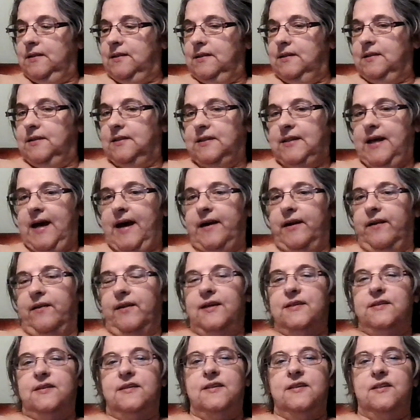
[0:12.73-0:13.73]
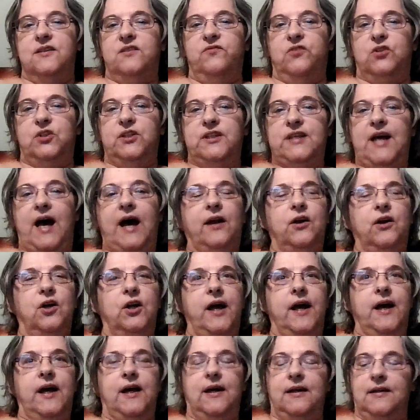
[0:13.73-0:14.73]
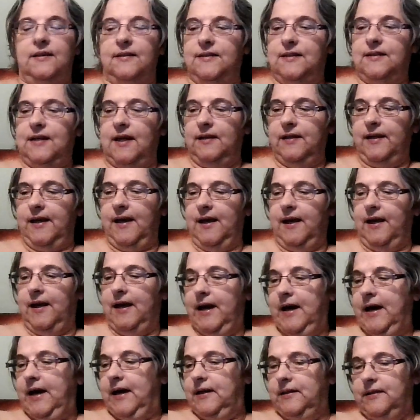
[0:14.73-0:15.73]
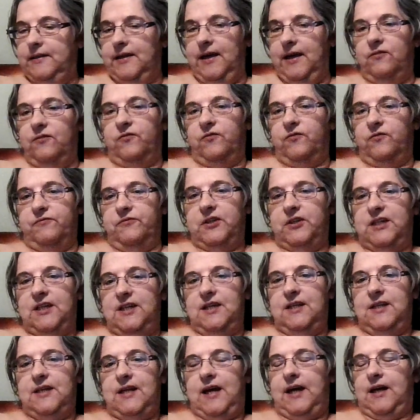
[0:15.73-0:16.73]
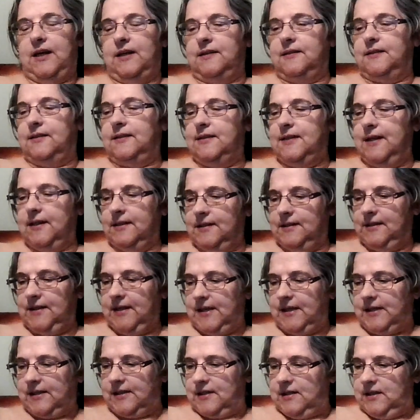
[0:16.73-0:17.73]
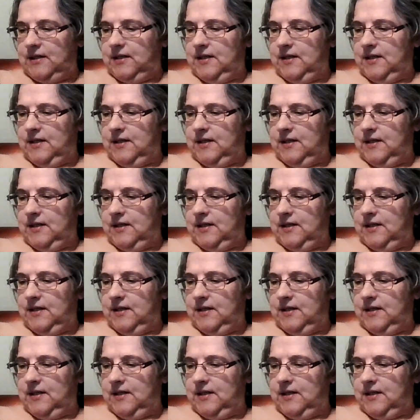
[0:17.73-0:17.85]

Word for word: Sat this is for Saturday and Sunday, day 15 and 16.